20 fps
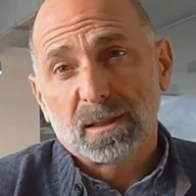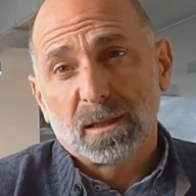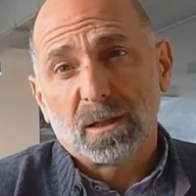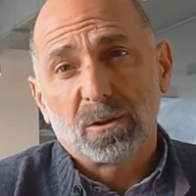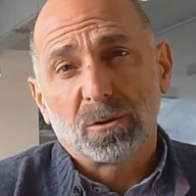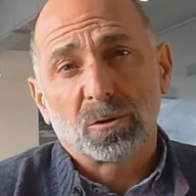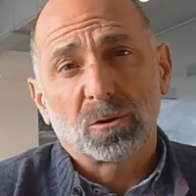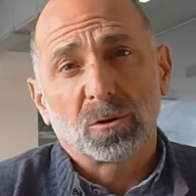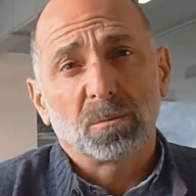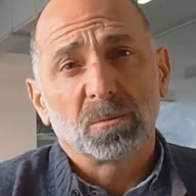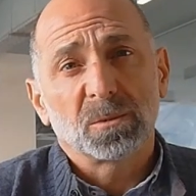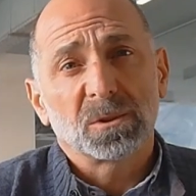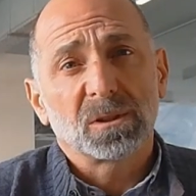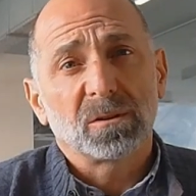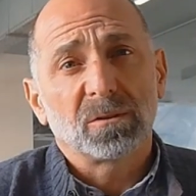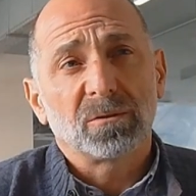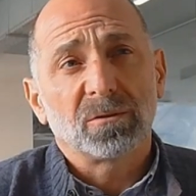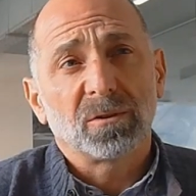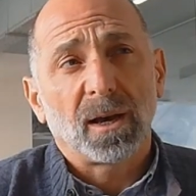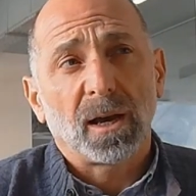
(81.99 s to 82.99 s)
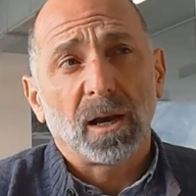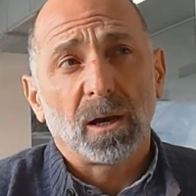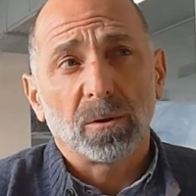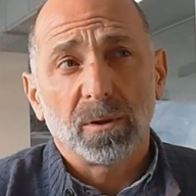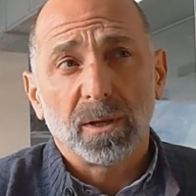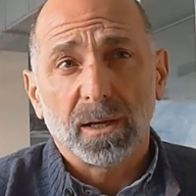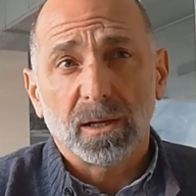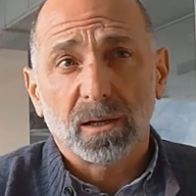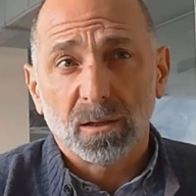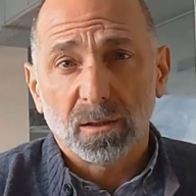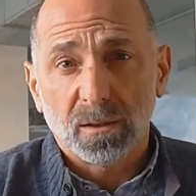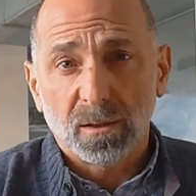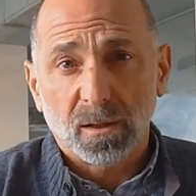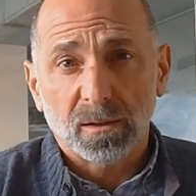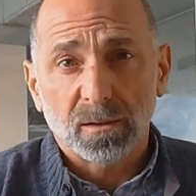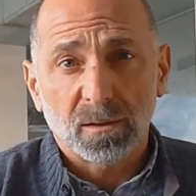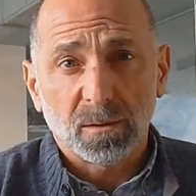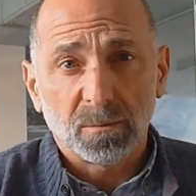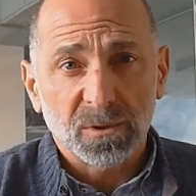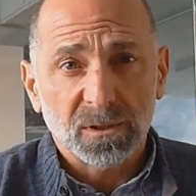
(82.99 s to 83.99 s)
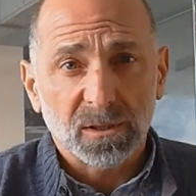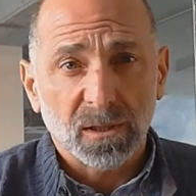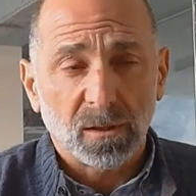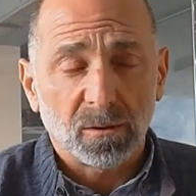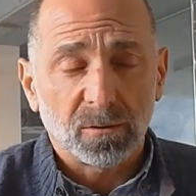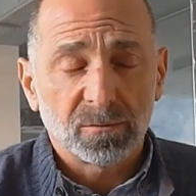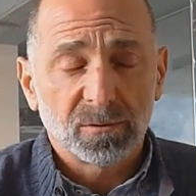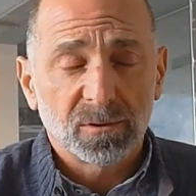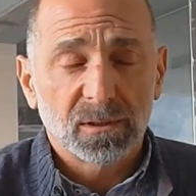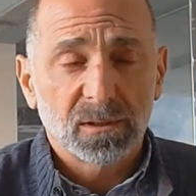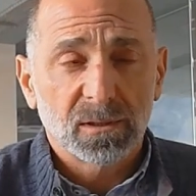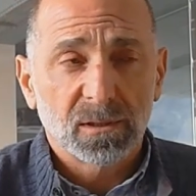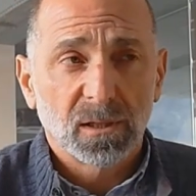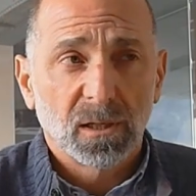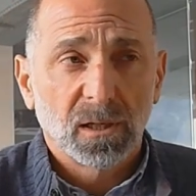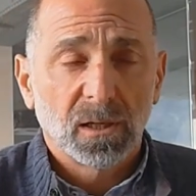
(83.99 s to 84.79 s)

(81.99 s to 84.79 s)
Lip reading: in terms of how they conduct themselves.